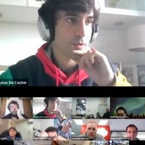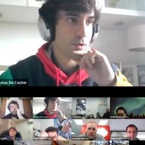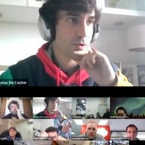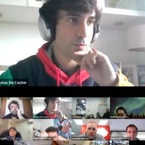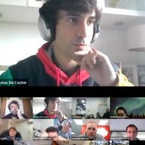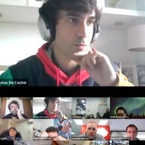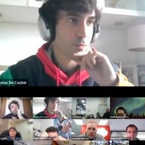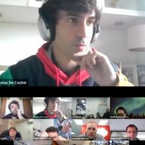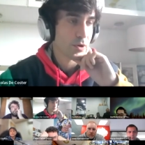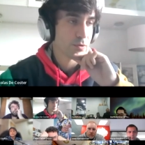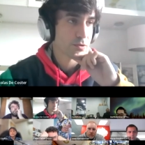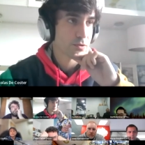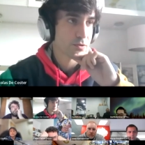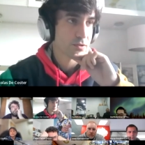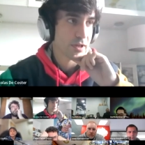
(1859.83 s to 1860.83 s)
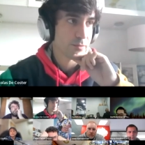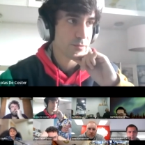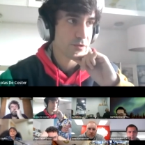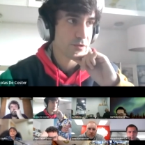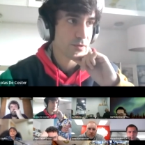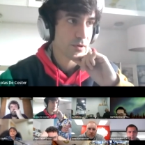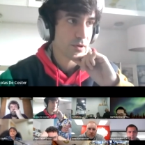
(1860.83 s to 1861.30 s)
one or two slides
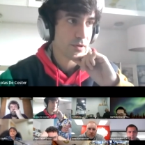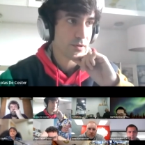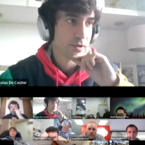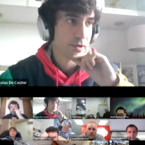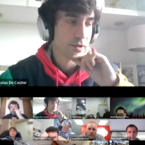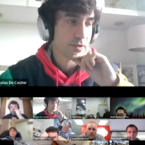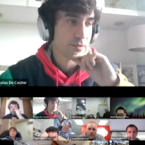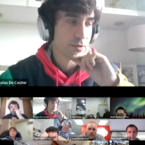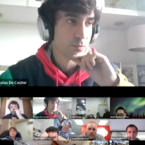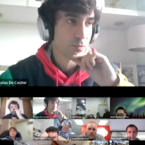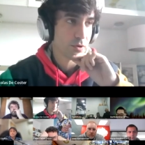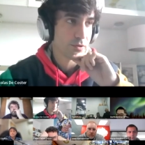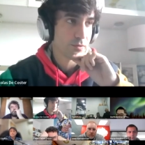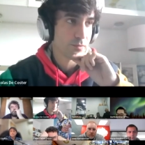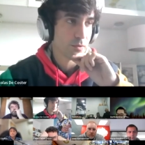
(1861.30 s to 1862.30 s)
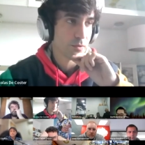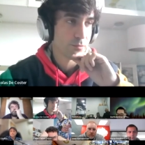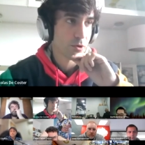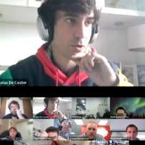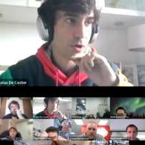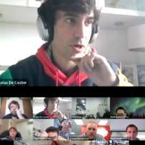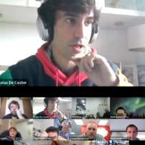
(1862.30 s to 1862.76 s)
before, even one
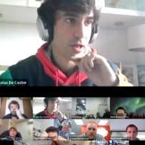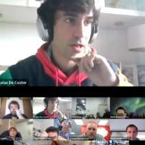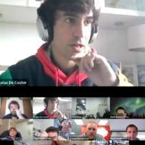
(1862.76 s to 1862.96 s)
more.